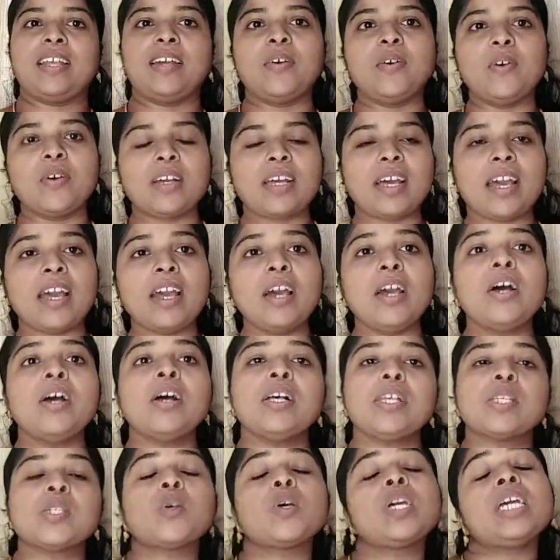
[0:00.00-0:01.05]
Okay,
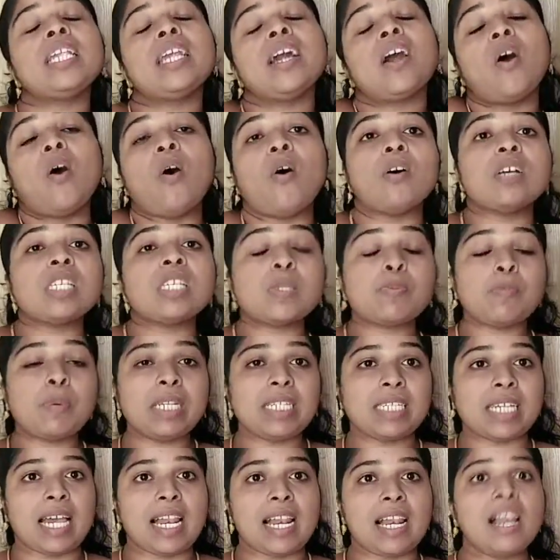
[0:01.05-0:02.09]
so in a
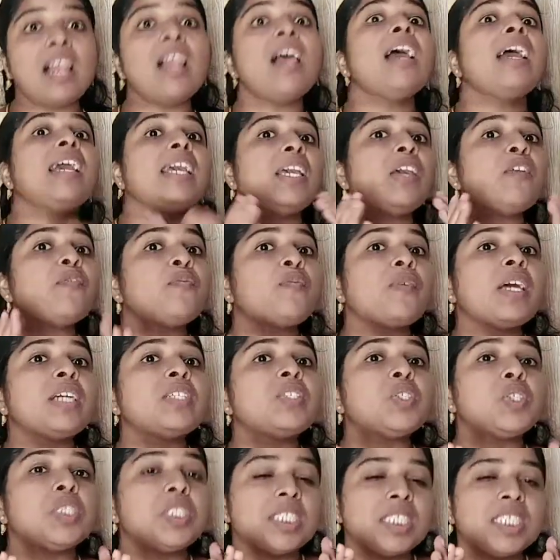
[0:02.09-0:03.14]
hospital, if
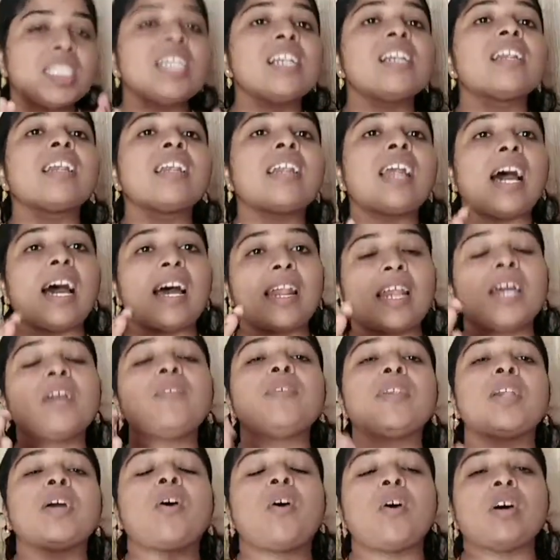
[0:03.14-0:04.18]
children arrive
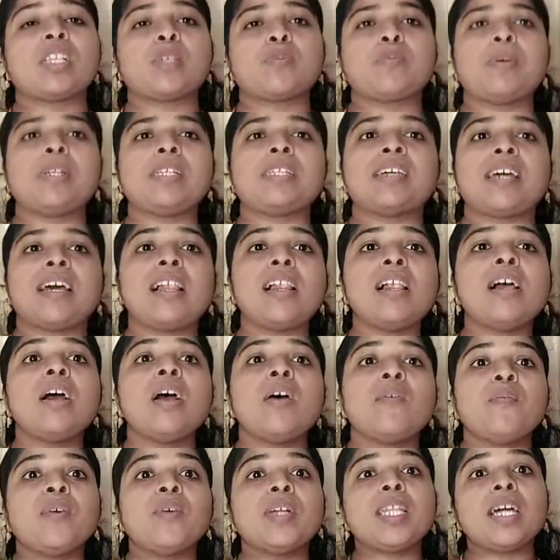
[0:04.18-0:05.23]
in a hospital,
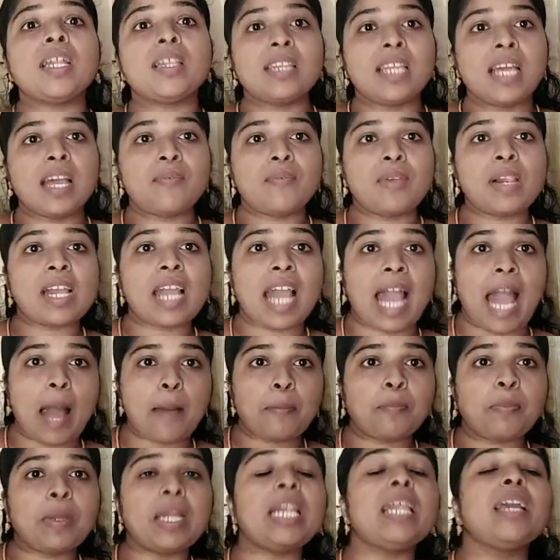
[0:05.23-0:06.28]
whether they will
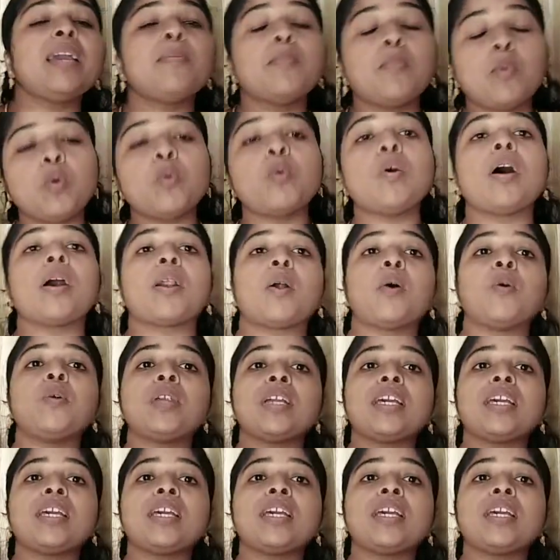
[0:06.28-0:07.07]
happily move around